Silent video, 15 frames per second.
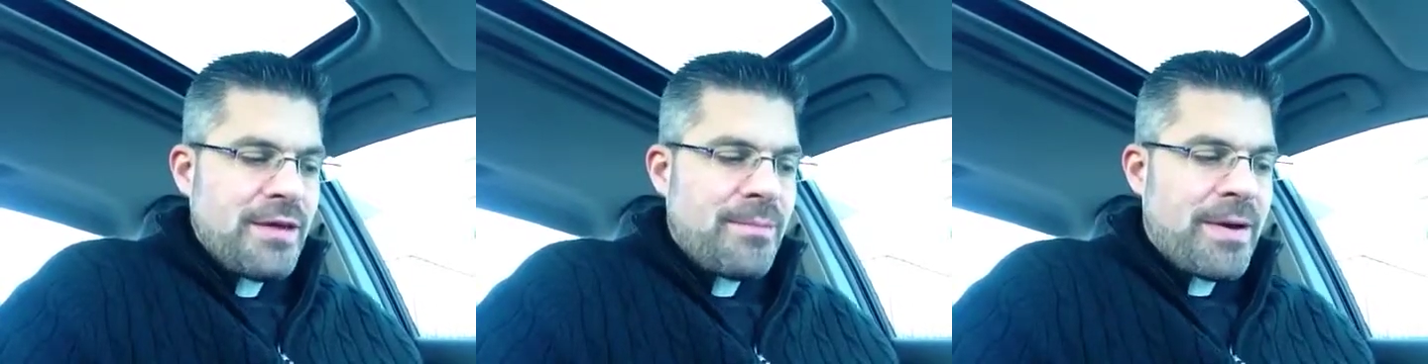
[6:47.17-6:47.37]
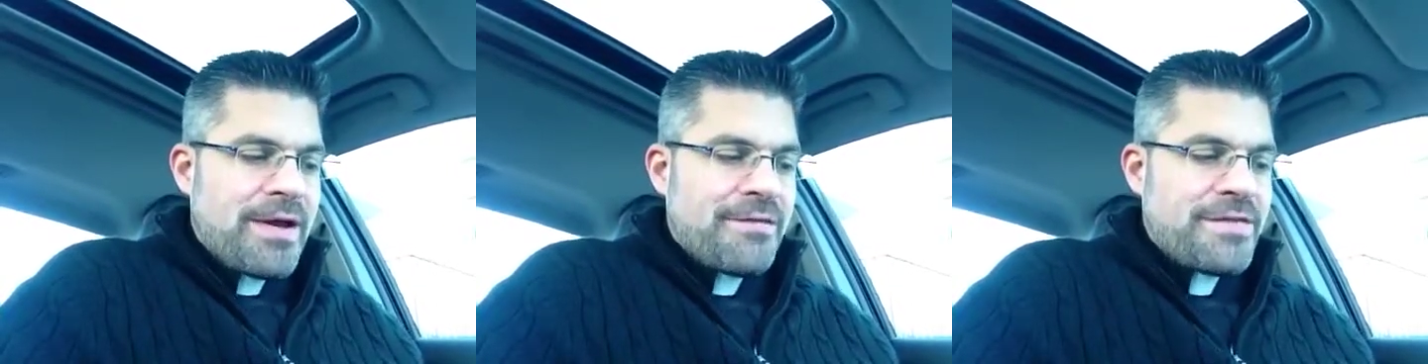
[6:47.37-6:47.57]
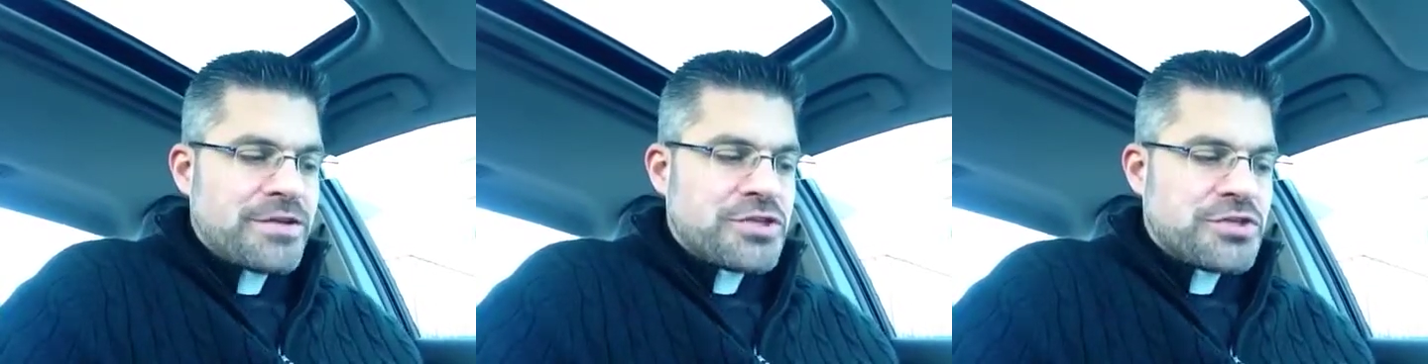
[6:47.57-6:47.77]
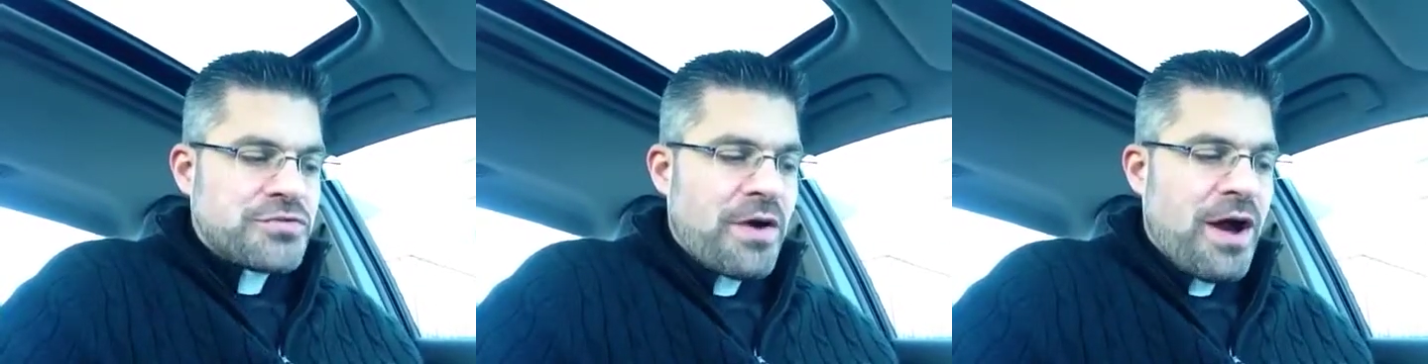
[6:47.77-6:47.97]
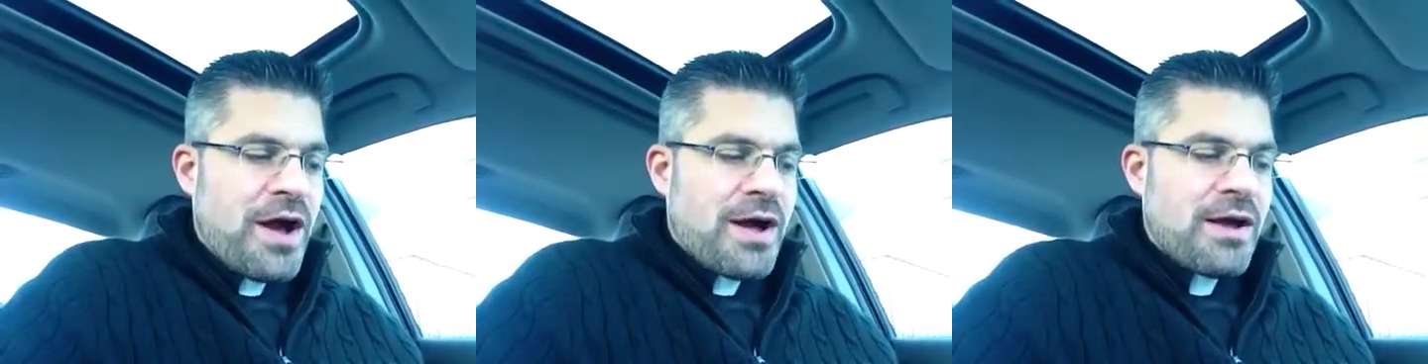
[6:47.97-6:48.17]
but of the
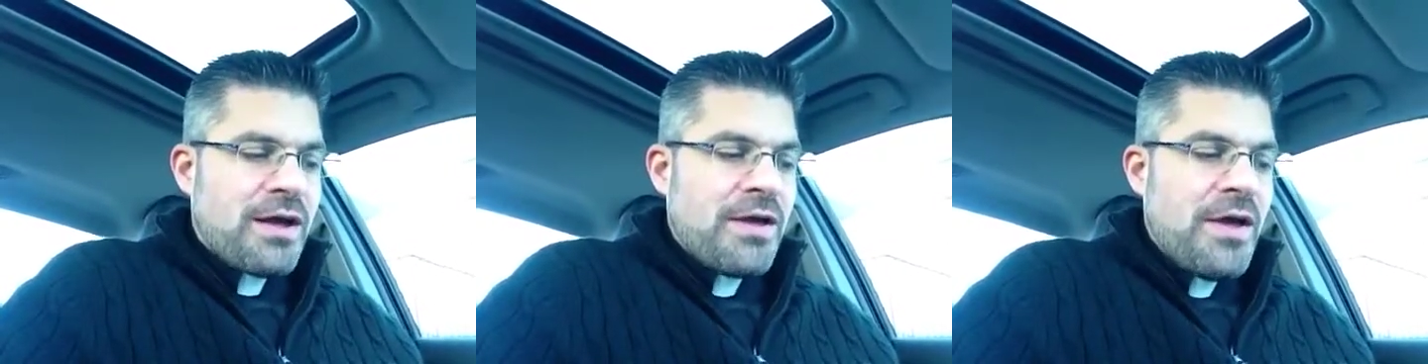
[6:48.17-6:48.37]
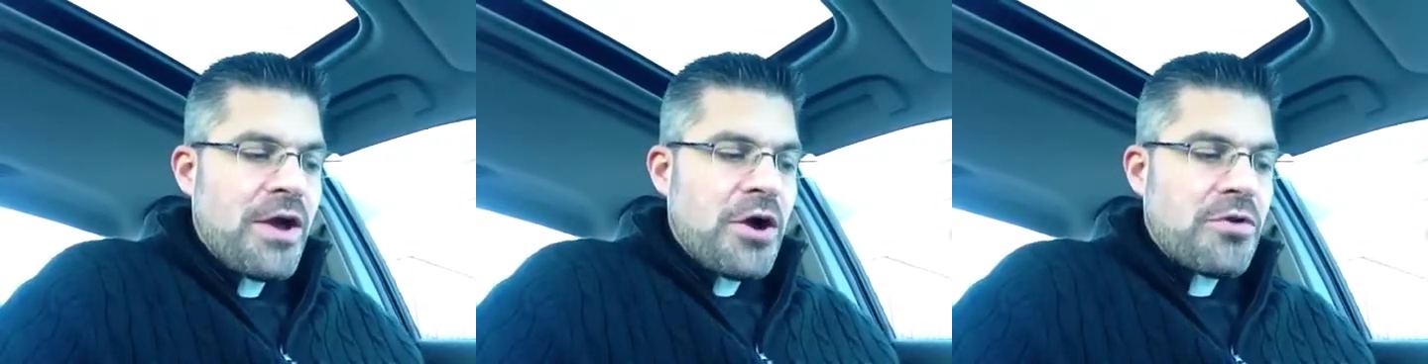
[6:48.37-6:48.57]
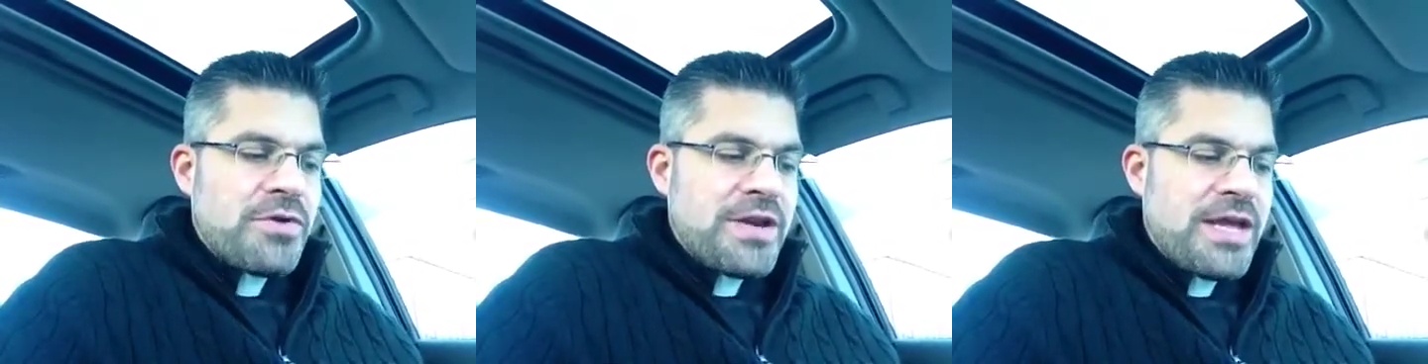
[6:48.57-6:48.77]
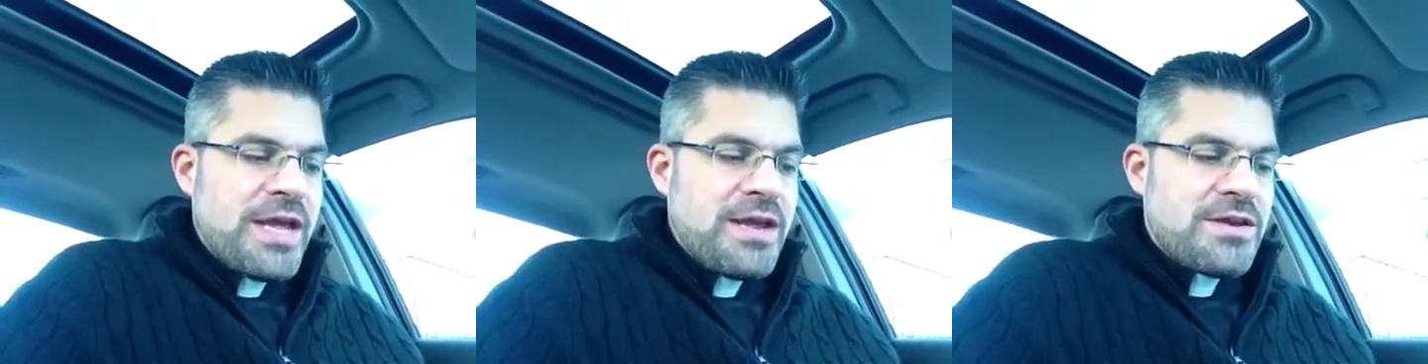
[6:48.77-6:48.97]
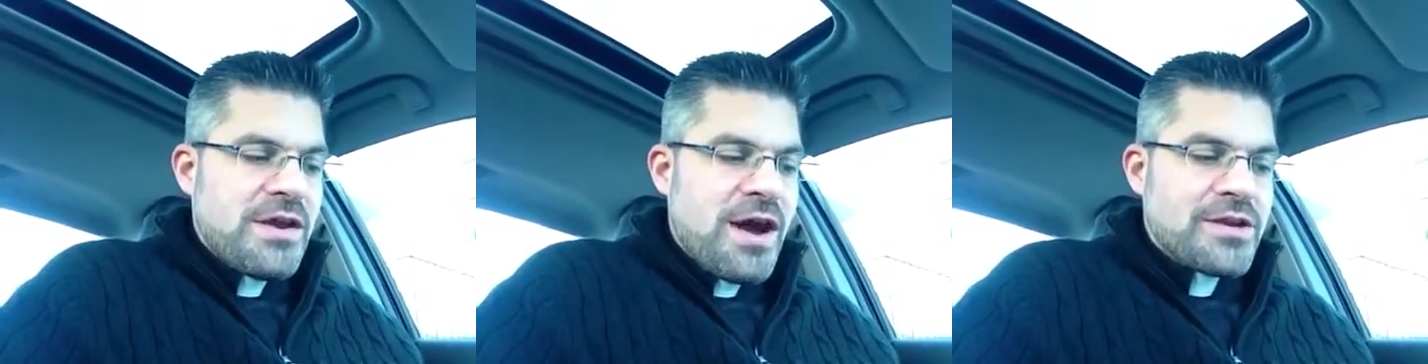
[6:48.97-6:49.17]
strong, who
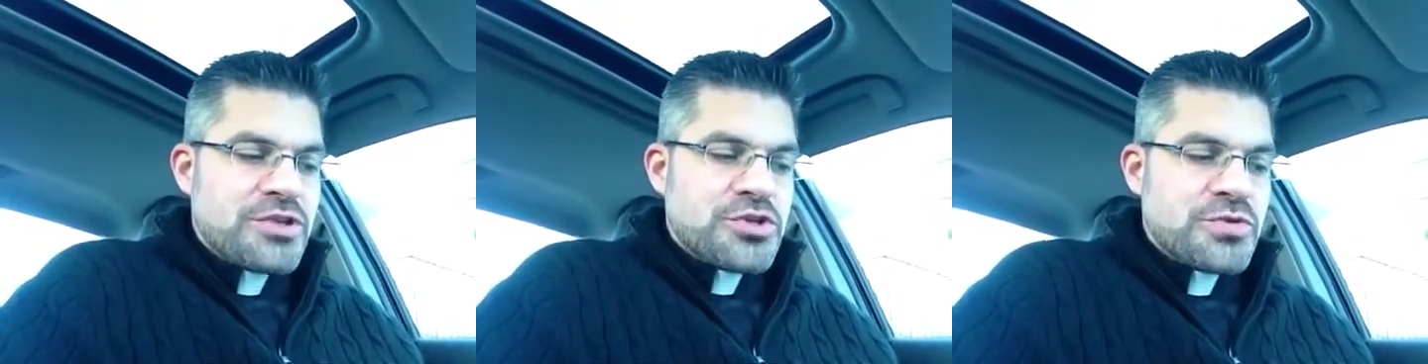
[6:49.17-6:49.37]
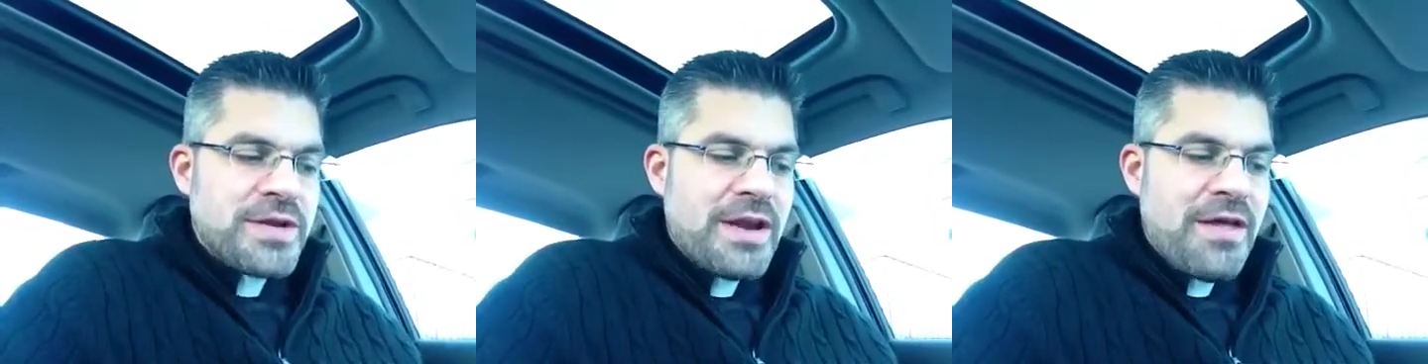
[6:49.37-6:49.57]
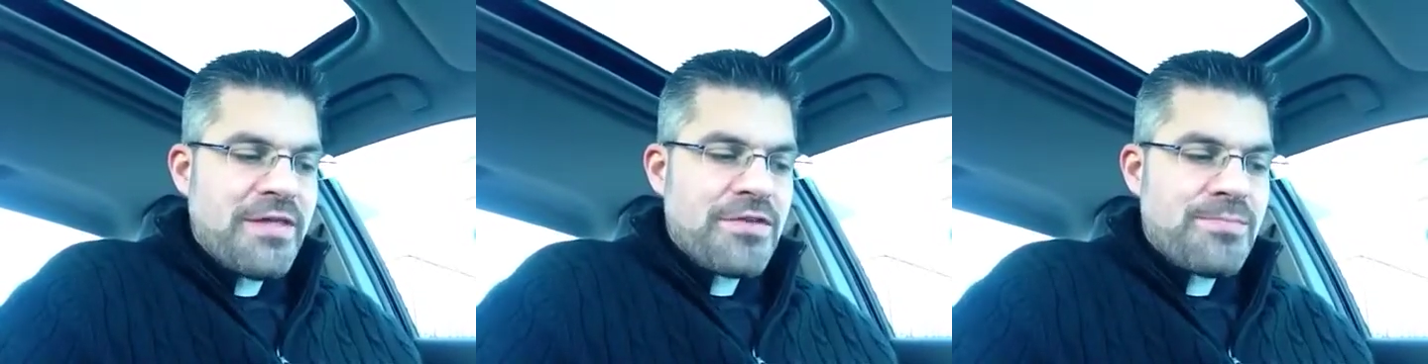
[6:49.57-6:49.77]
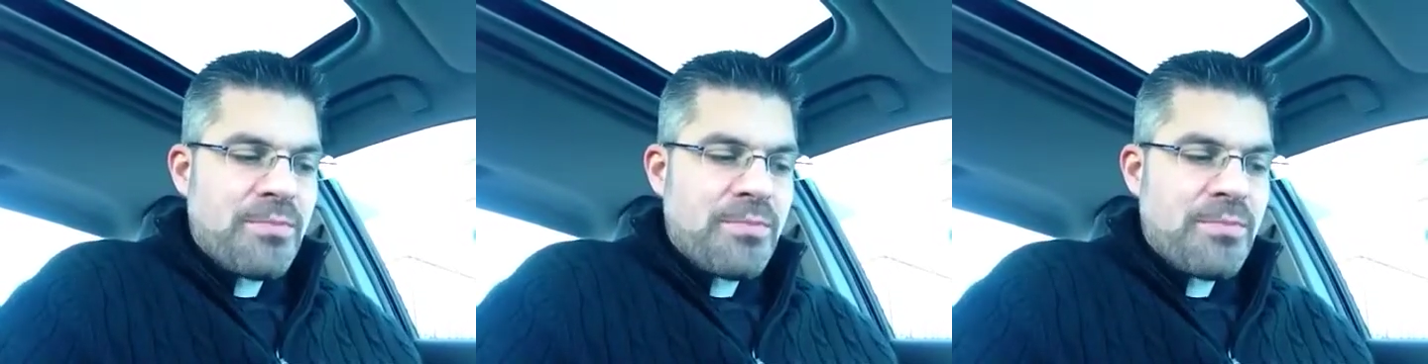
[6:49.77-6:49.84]
need not treat others